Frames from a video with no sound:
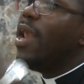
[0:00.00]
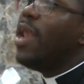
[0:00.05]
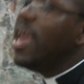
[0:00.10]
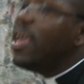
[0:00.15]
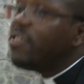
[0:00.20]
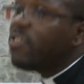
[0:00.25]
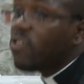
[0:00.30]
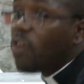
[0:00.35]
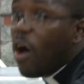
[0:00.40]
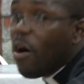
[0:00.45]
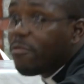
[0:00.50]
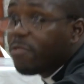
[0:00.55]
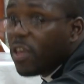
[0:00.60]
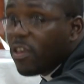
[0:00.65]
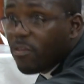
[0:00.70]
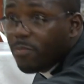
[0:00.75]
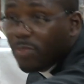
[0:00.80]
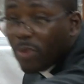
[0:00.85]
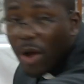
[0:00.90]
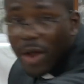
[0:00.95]
least of
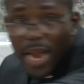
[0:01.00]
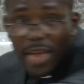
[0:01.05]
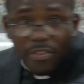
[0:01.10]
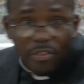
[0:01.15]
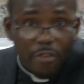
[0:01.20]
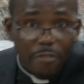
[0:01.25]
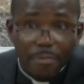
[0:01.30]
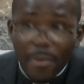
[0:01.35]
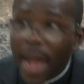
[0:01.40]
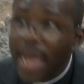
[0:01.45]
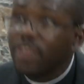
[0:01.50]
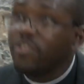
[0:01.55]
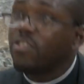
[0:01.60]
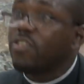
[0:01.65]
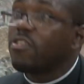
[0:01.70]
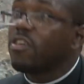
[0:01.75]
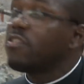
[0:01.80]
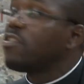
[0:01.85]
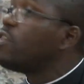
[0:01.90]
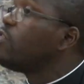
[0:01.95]
these brothers of mine,
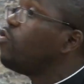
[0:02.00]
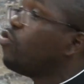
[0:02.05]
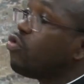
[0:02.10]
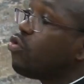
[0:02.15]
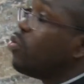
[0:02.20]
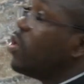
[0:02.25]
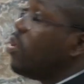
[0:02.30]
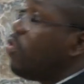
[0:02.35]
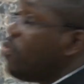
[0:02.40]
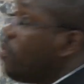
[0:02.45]
Jesus says you do it